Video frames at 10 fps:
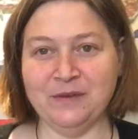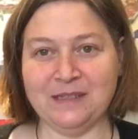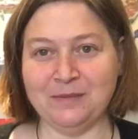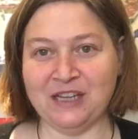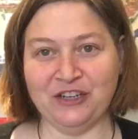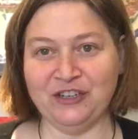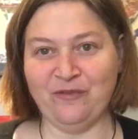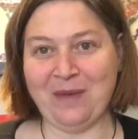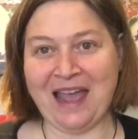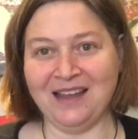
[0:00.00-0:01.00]
obsession
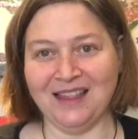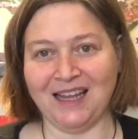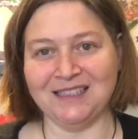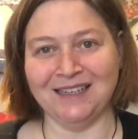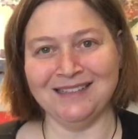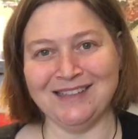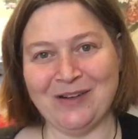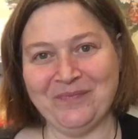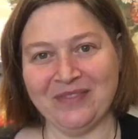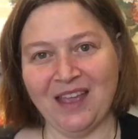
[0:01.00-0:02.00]
of bag collecting.
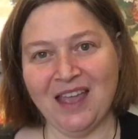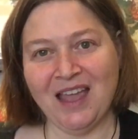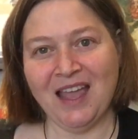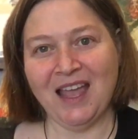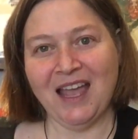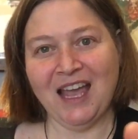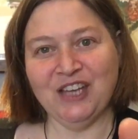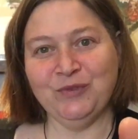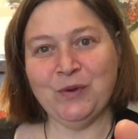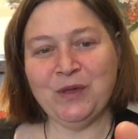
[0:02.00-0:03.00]
So
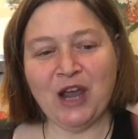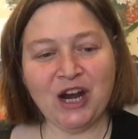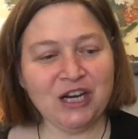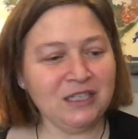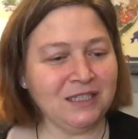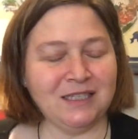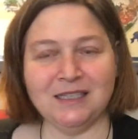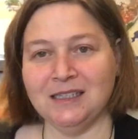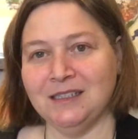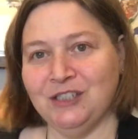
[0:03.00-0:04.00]
Hedgerow
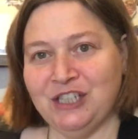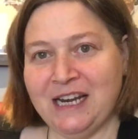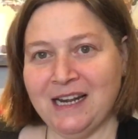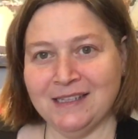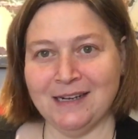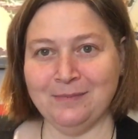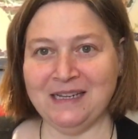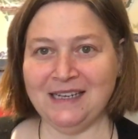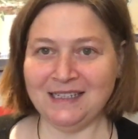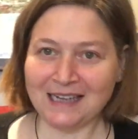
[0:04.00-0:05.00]
Yarns, Jane has an
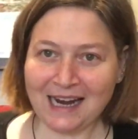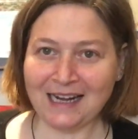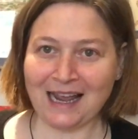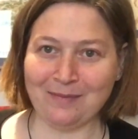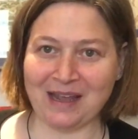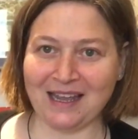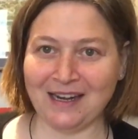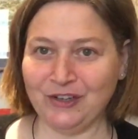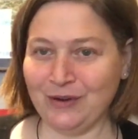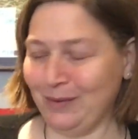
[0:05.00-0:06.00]
update tonight. I might get
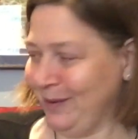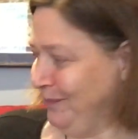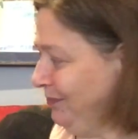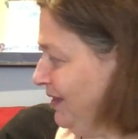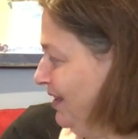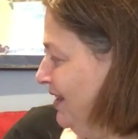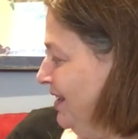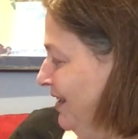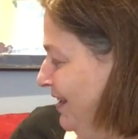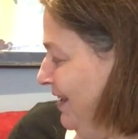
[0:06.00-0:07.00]
in trouble.
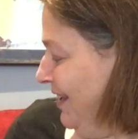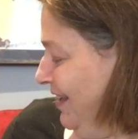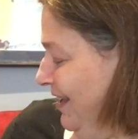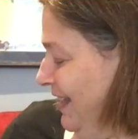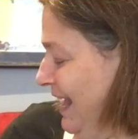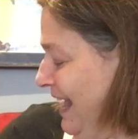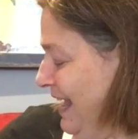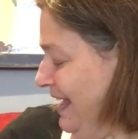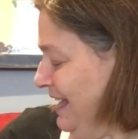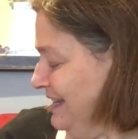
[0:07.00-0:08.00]

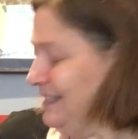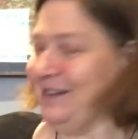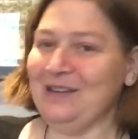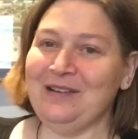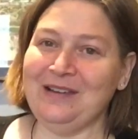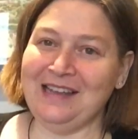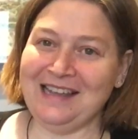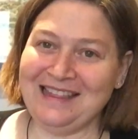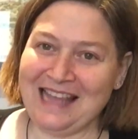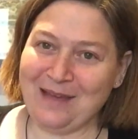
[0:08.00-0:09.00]
And
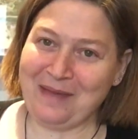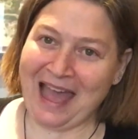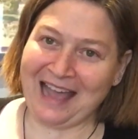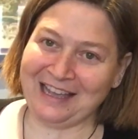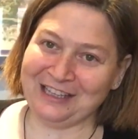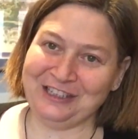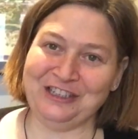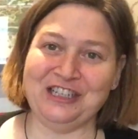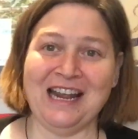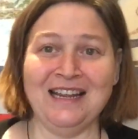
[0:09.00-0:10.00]
in that package,
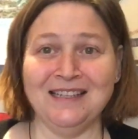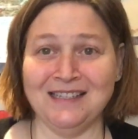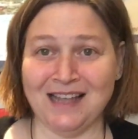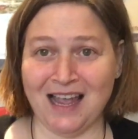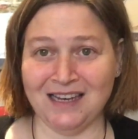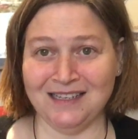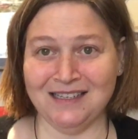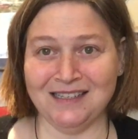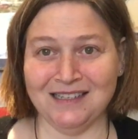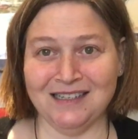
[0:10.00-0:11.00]
Jane
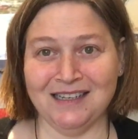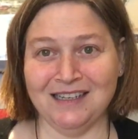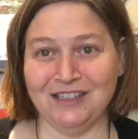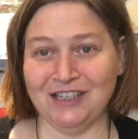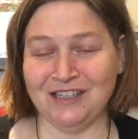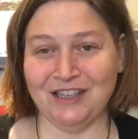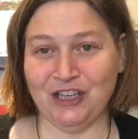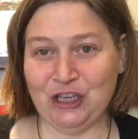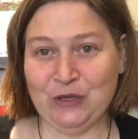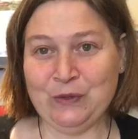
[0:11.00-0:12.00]
sent just the
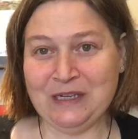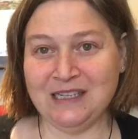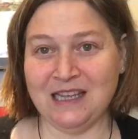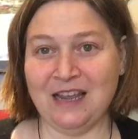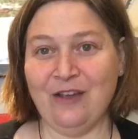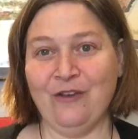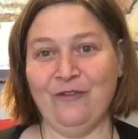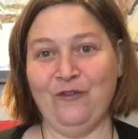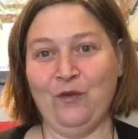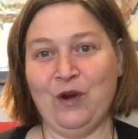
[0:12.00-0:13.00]
cutest thing
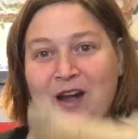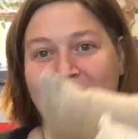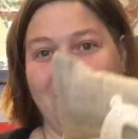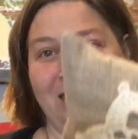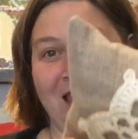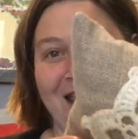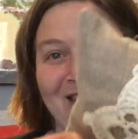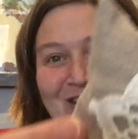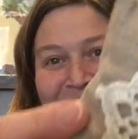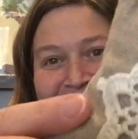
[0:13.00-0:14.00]
for
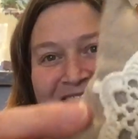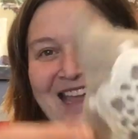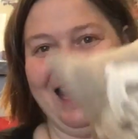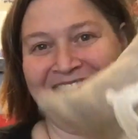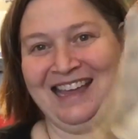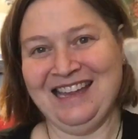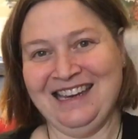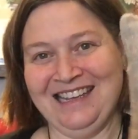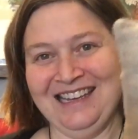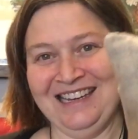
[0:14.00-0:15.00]
Nathaniel, and
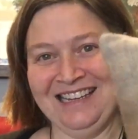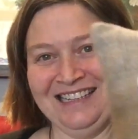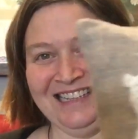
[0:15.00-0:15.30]
it is